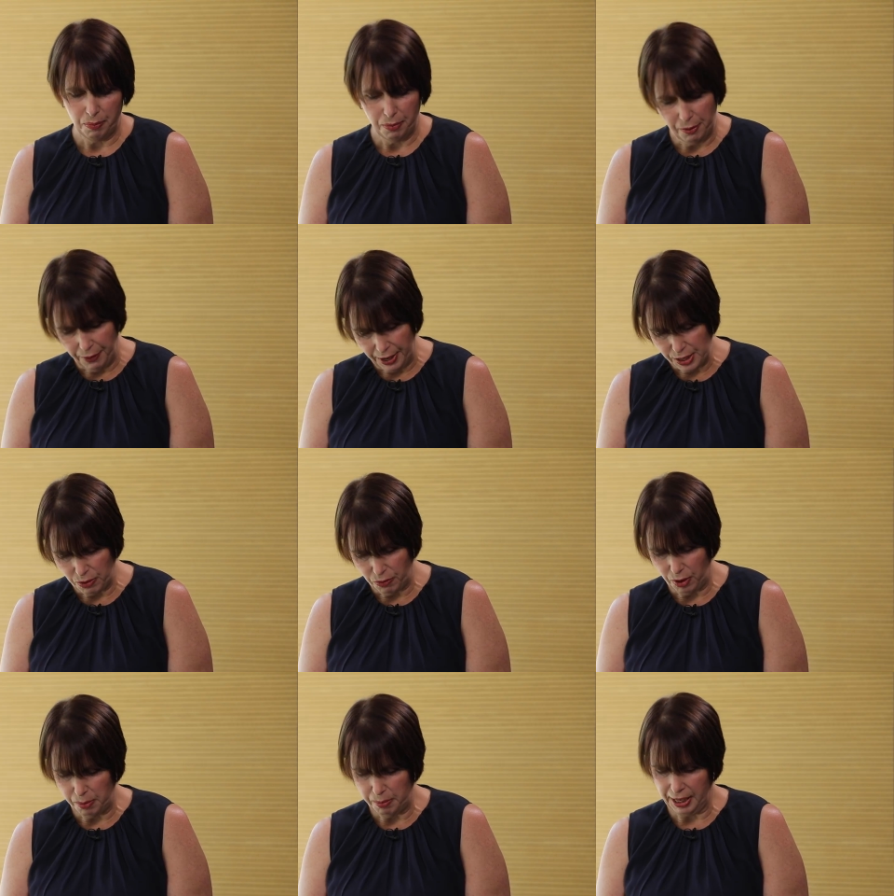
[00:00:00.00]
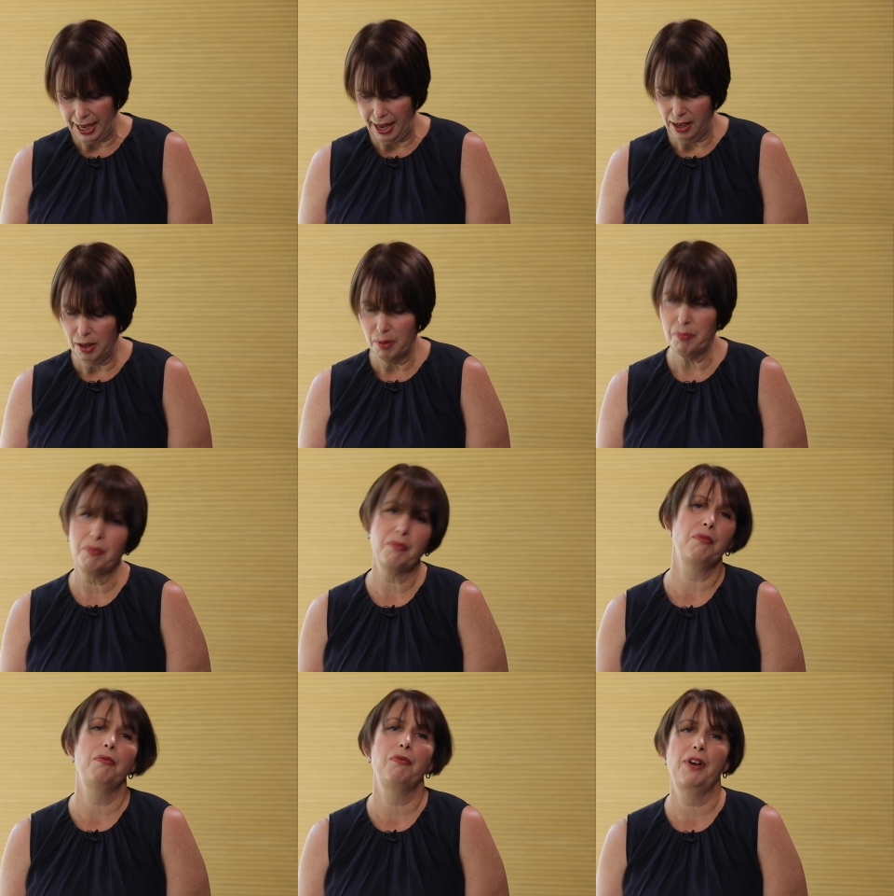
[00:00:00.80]
Professor Ron
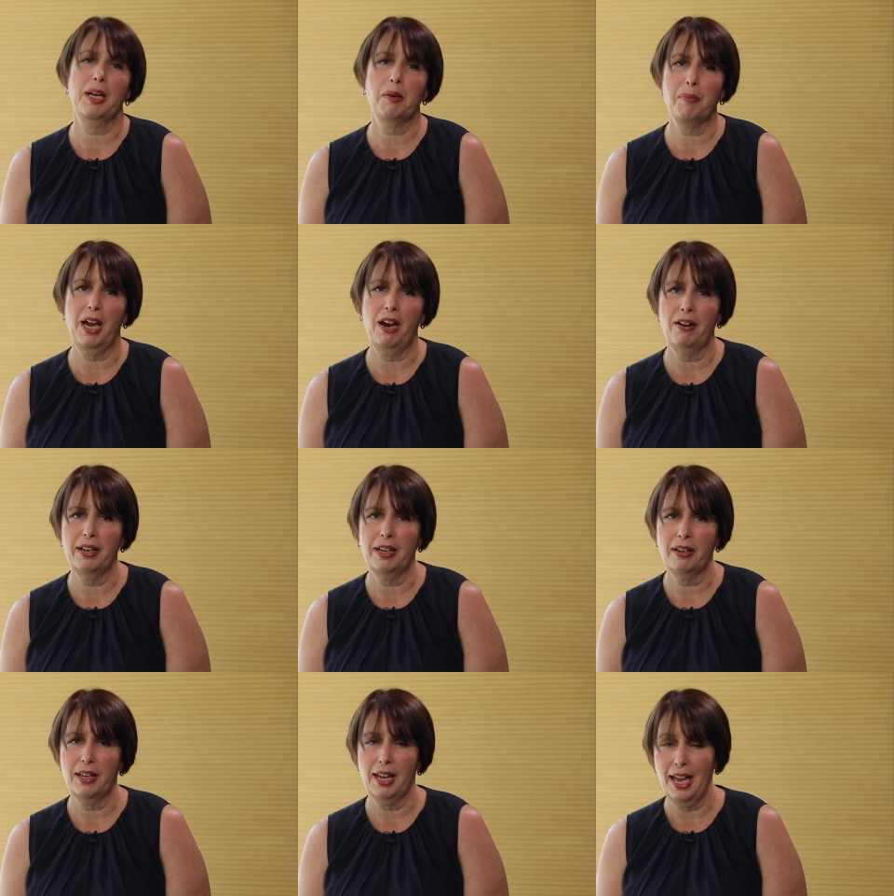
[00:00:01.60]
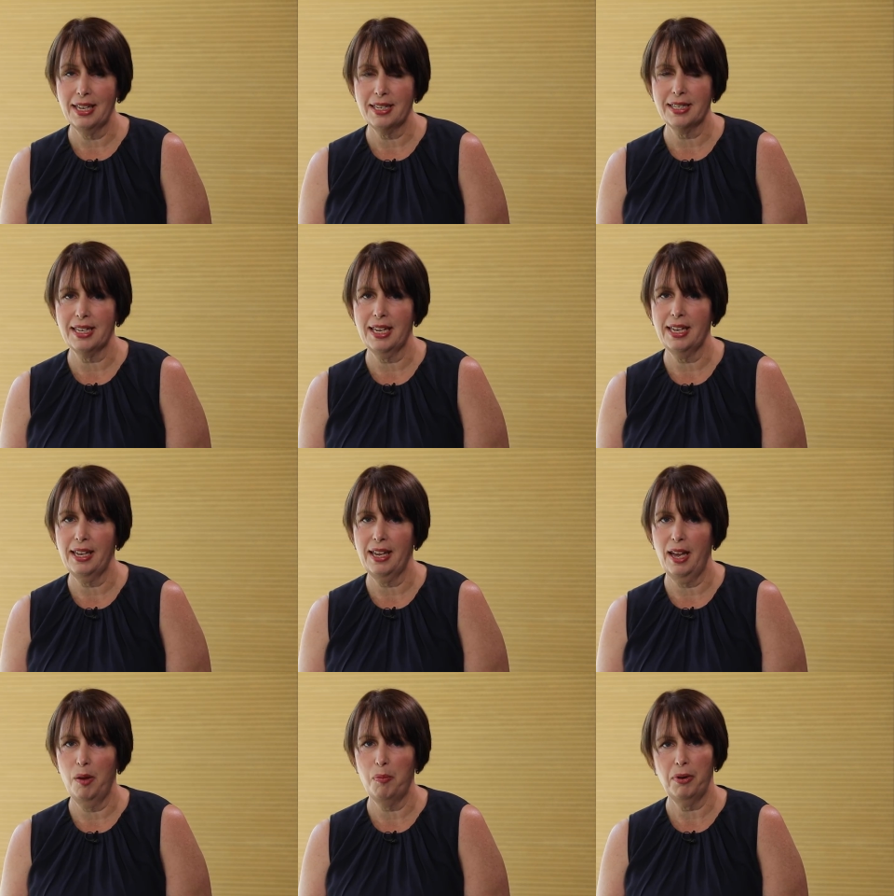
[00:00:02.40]
McCallum, Frank Parry
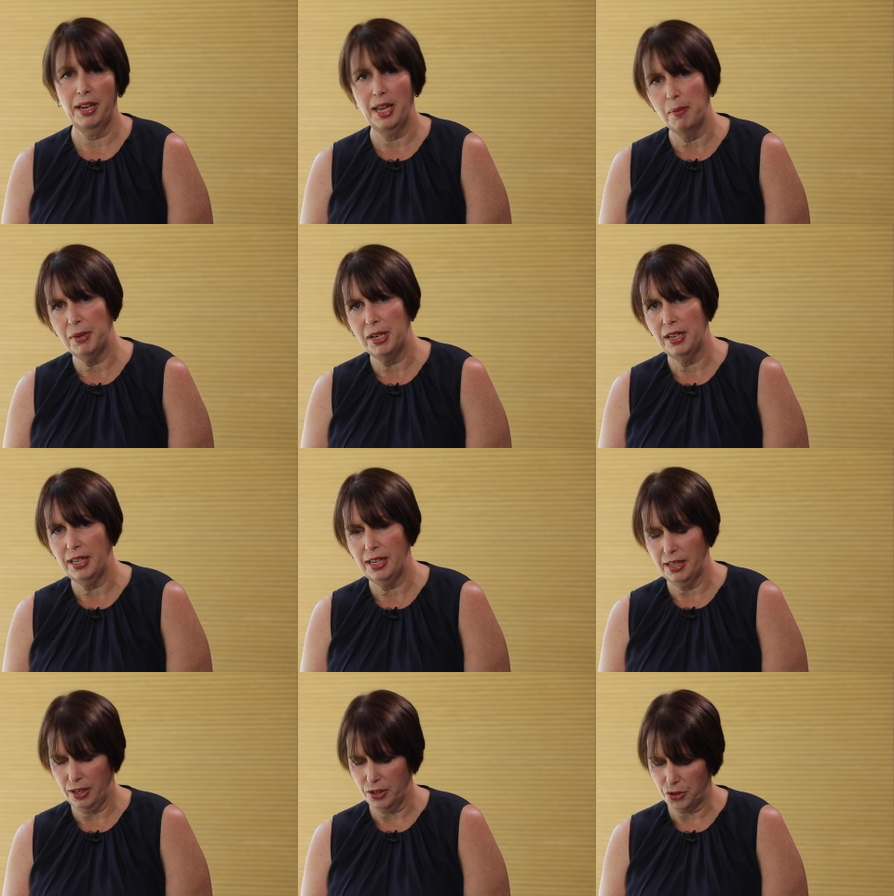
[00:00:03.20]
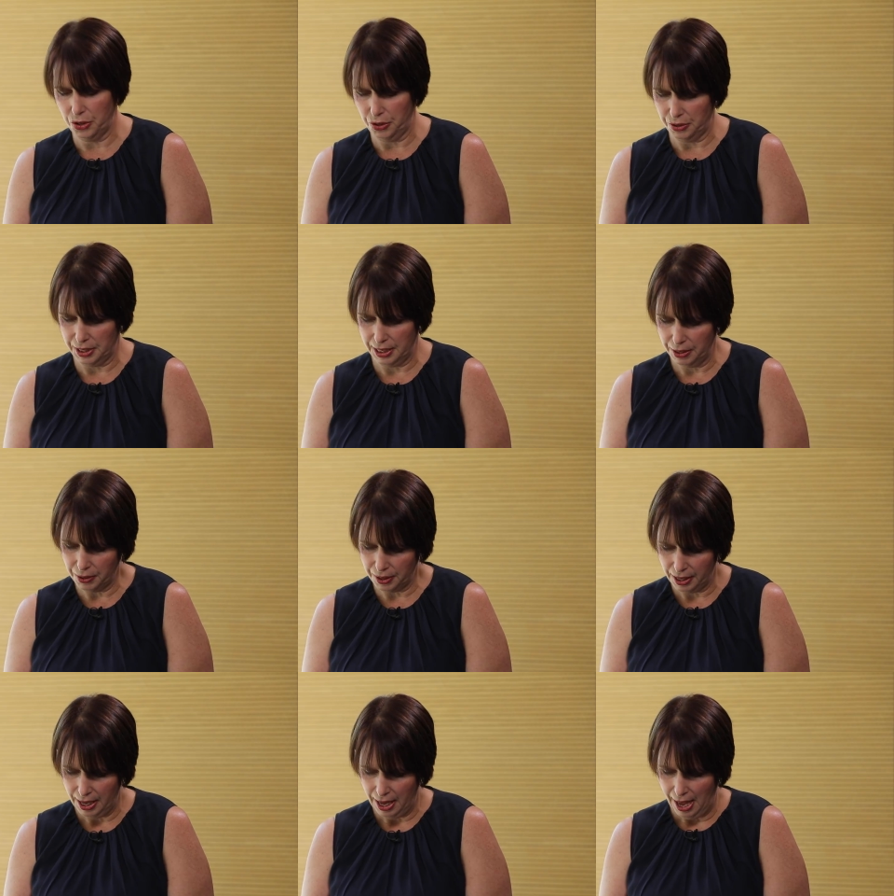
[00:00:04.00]
KC, a preeminent industrial
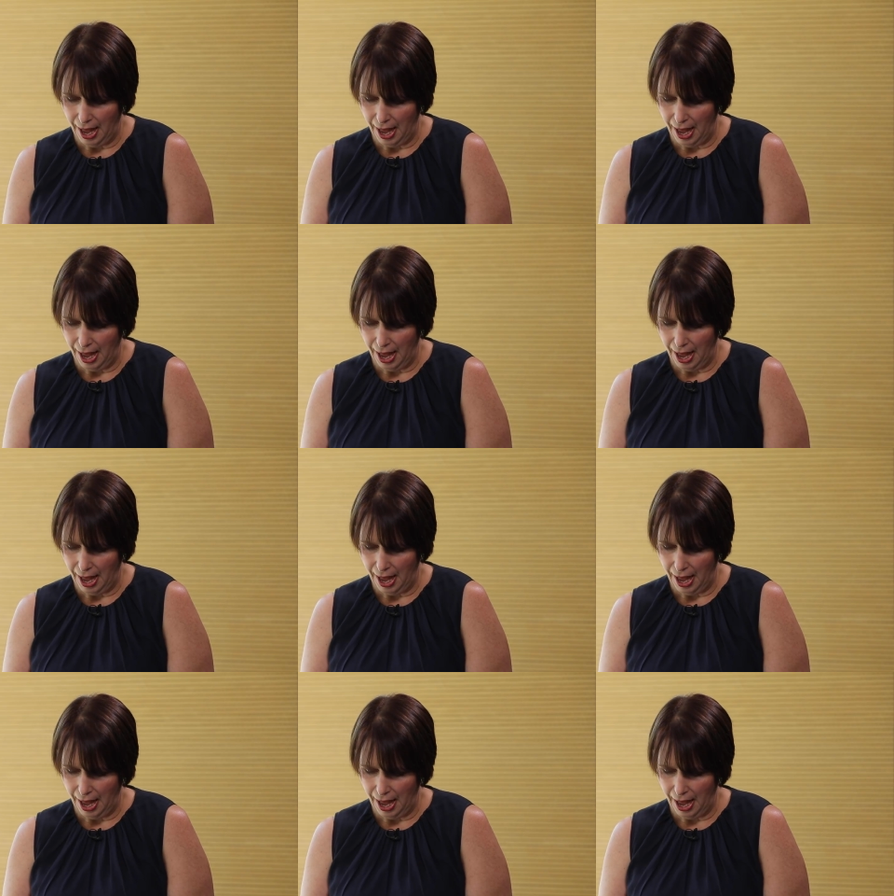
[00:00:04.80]
silk,